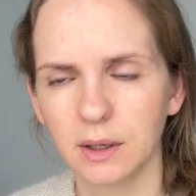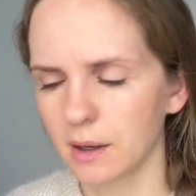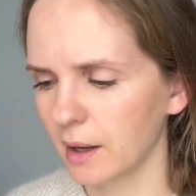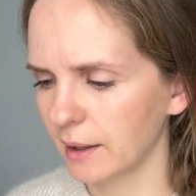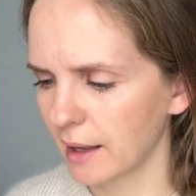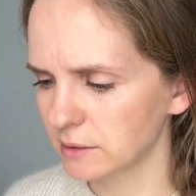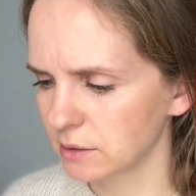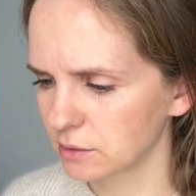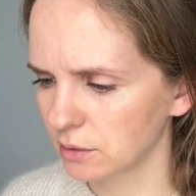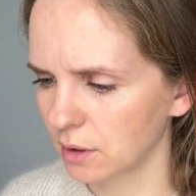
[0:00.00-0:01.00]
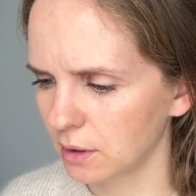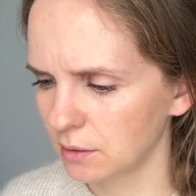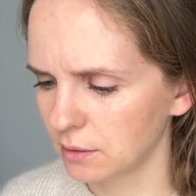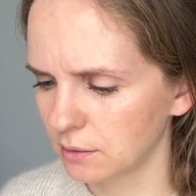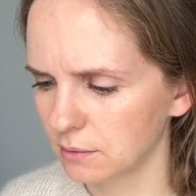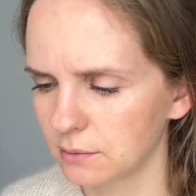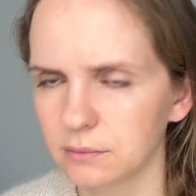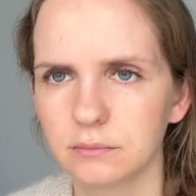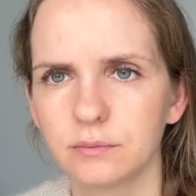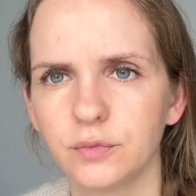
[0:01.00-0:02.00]
I cast it on
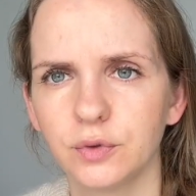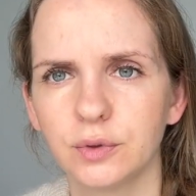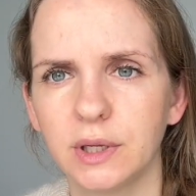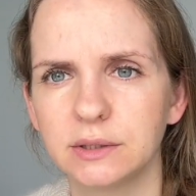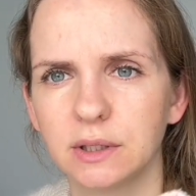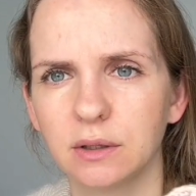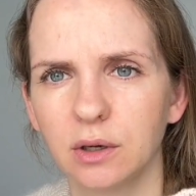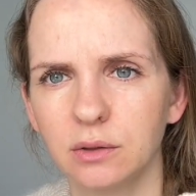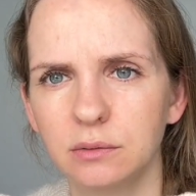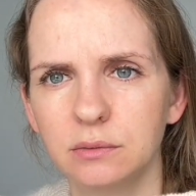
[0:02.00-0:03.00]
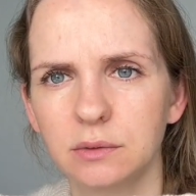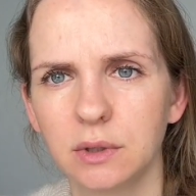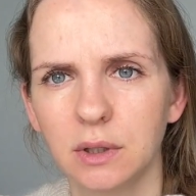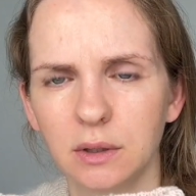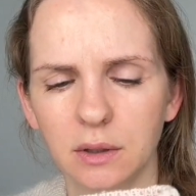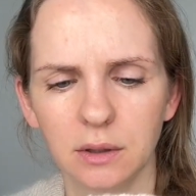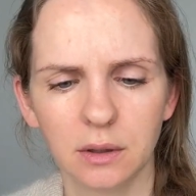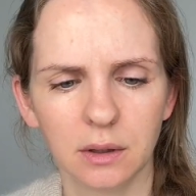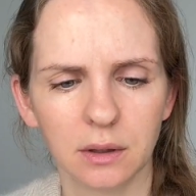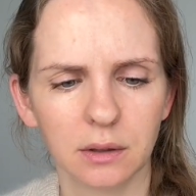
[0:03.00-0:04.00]
few days ago
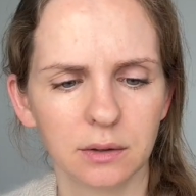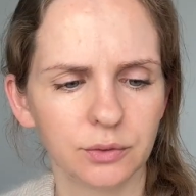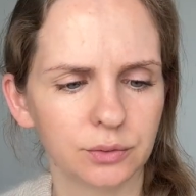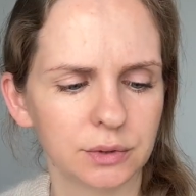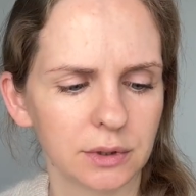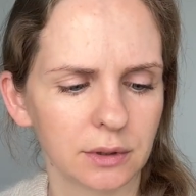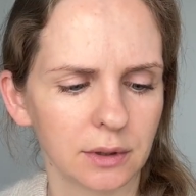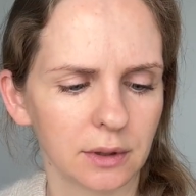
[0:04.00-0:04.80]
using